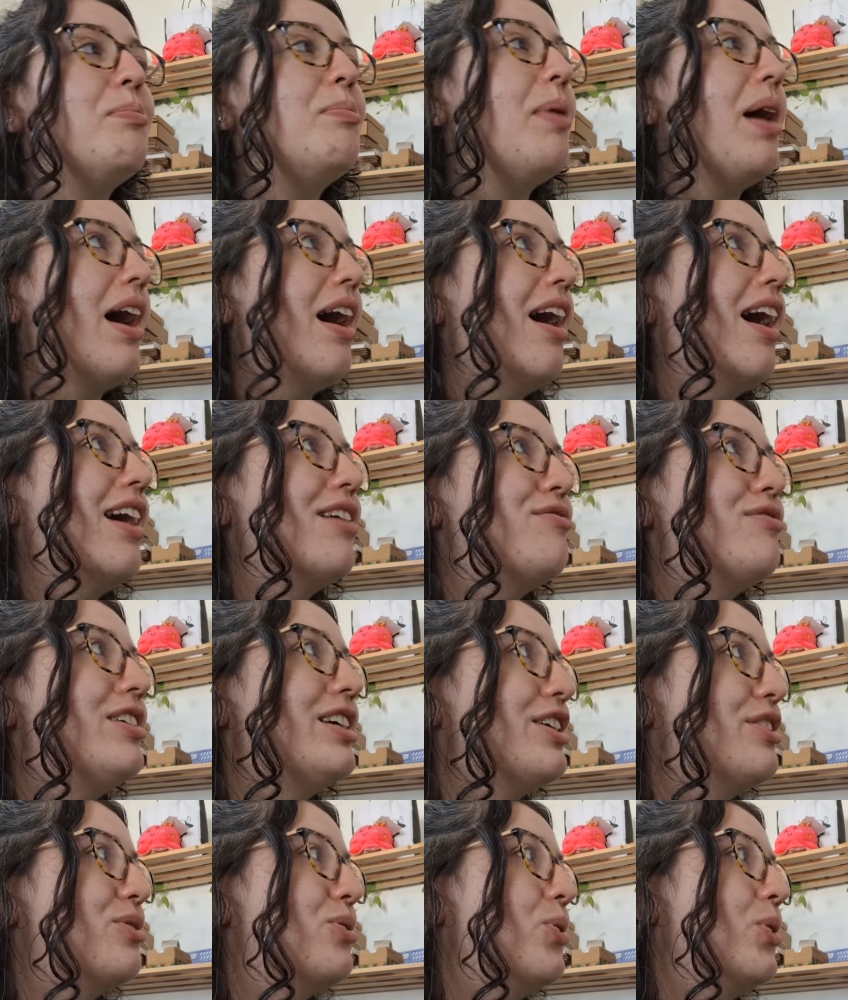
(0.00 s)
but I
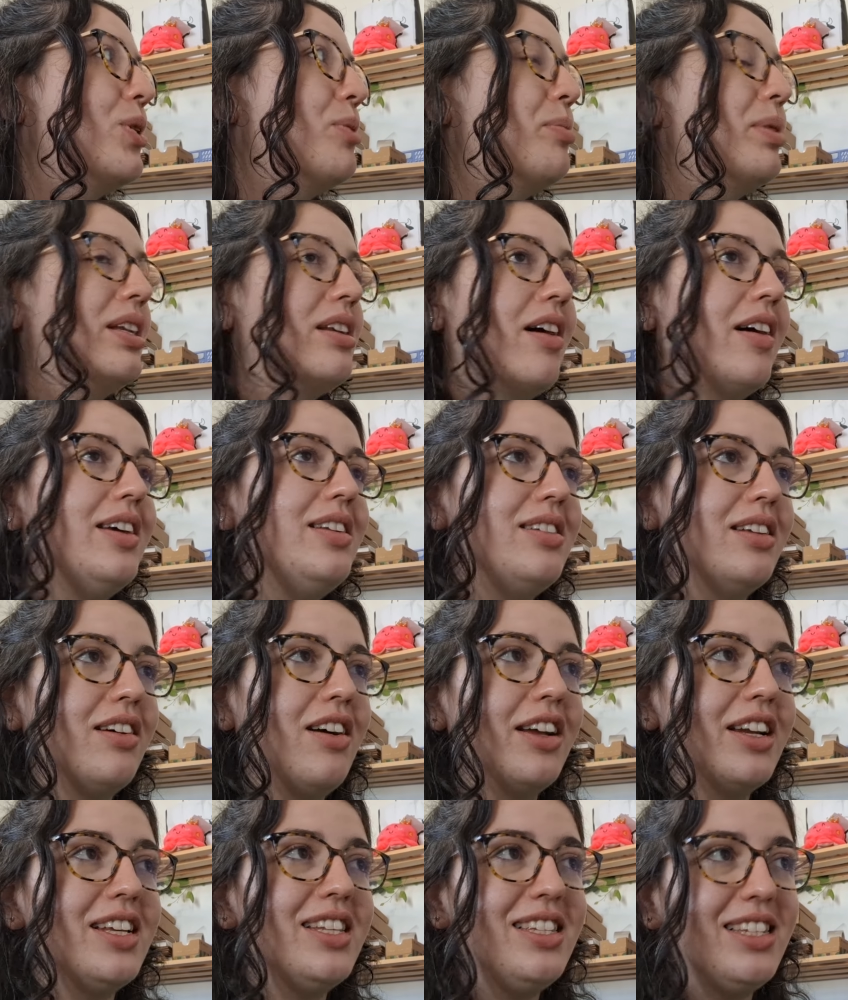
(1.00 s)
really thought it'd be nice to
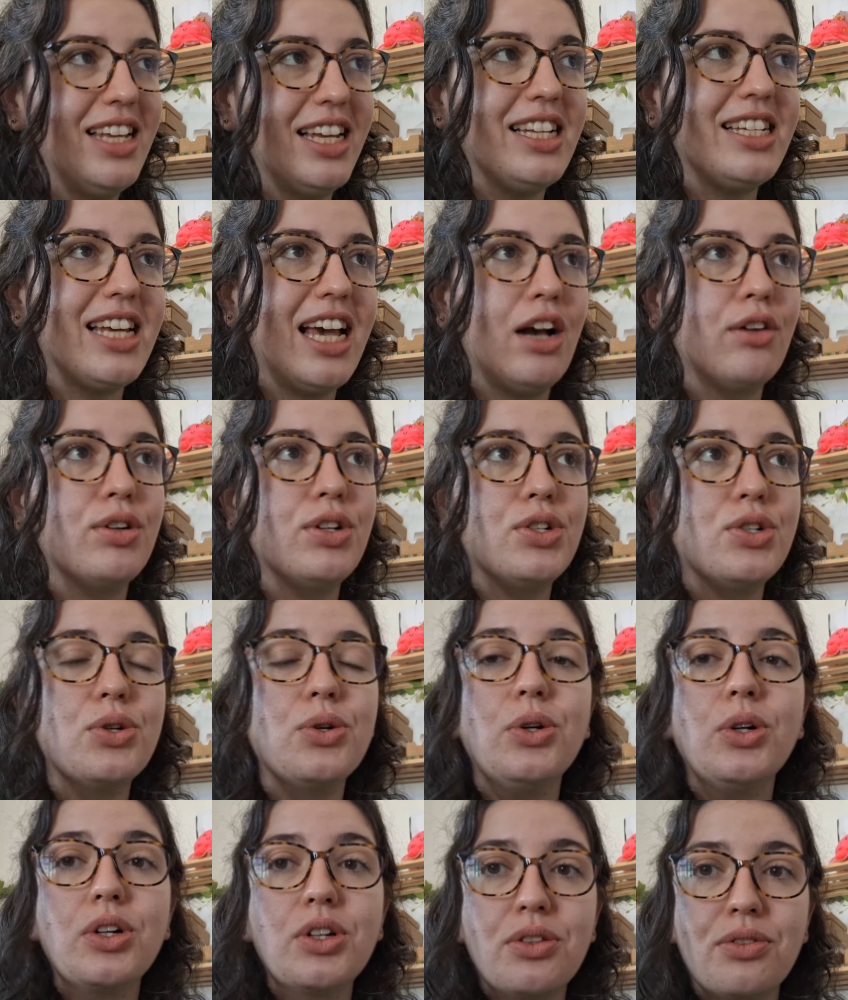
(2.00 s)
kind of sit down and
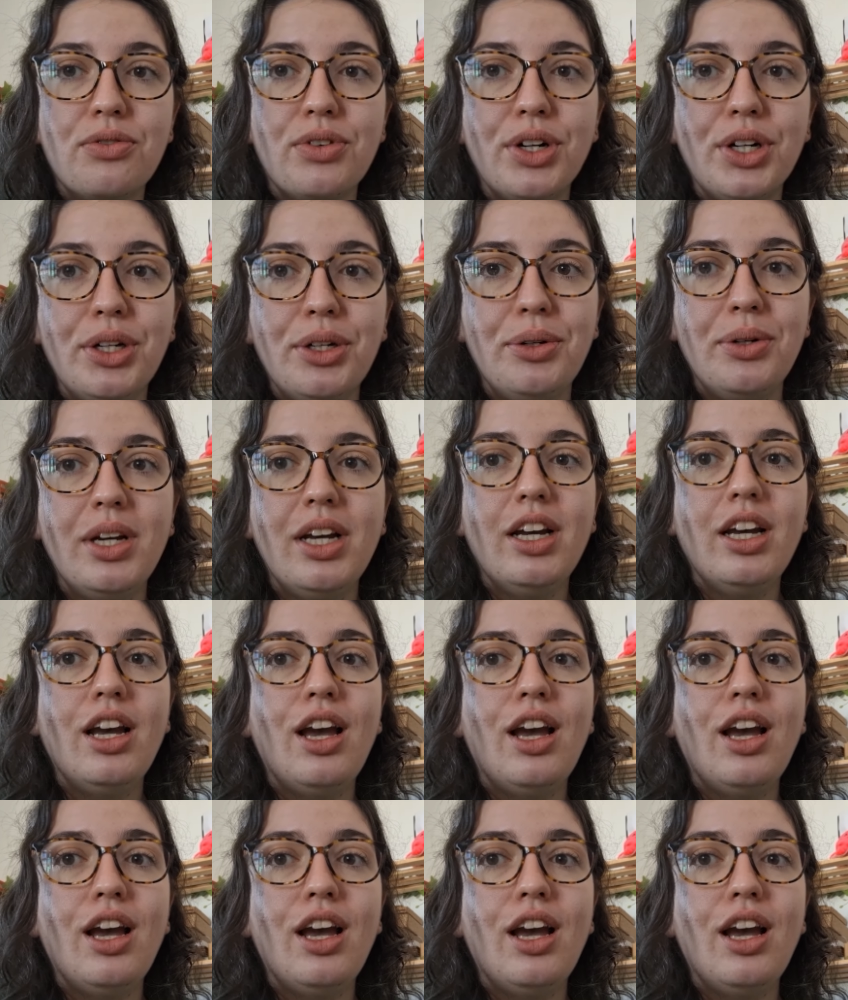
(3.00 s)
talk through